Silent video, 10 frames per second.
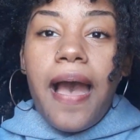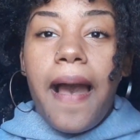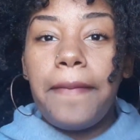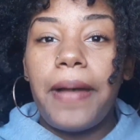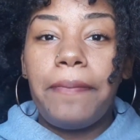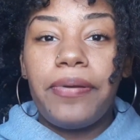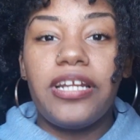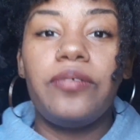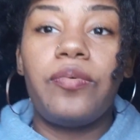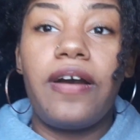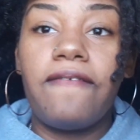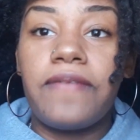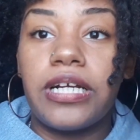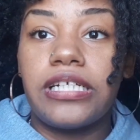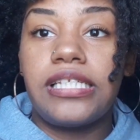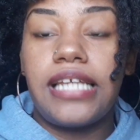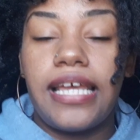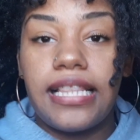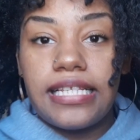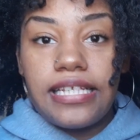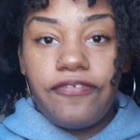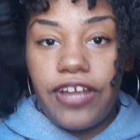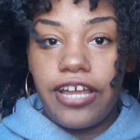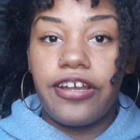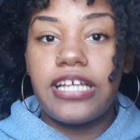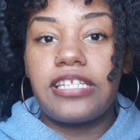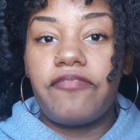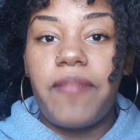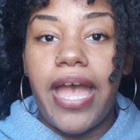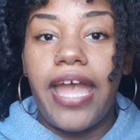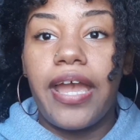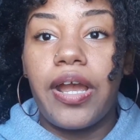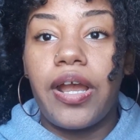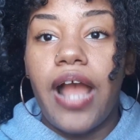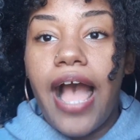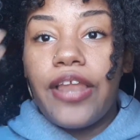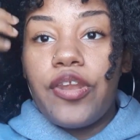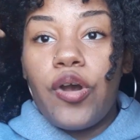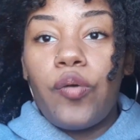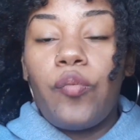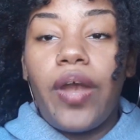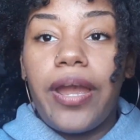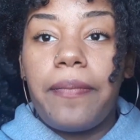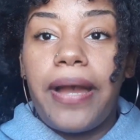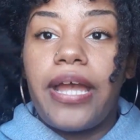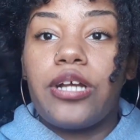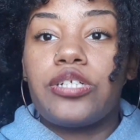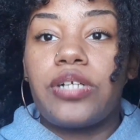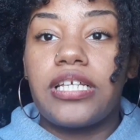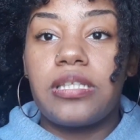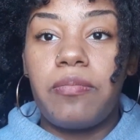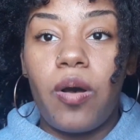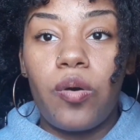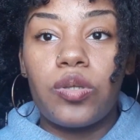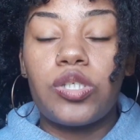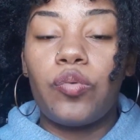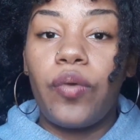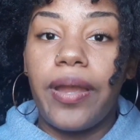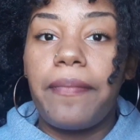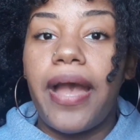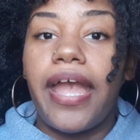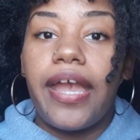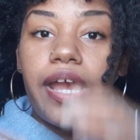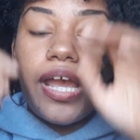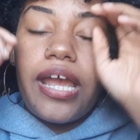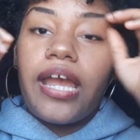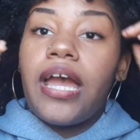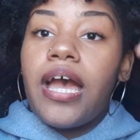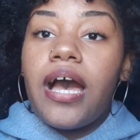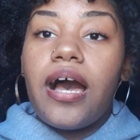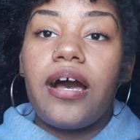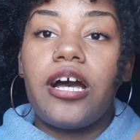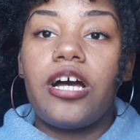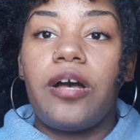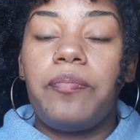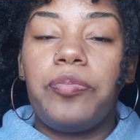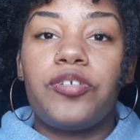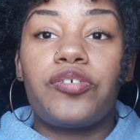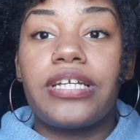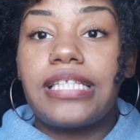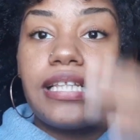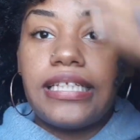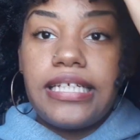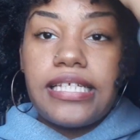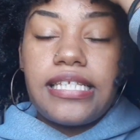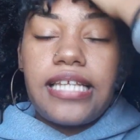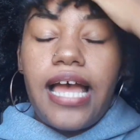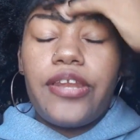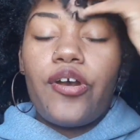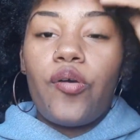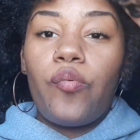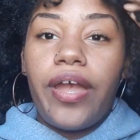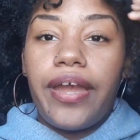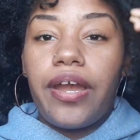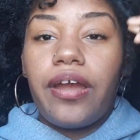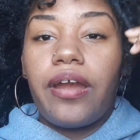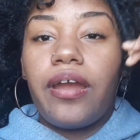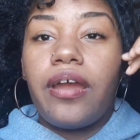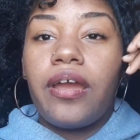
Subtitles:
I'm pretty well versed in the different areas of my hair. I know where my hair shrinks the most, where my hair shrinks the least. I know where,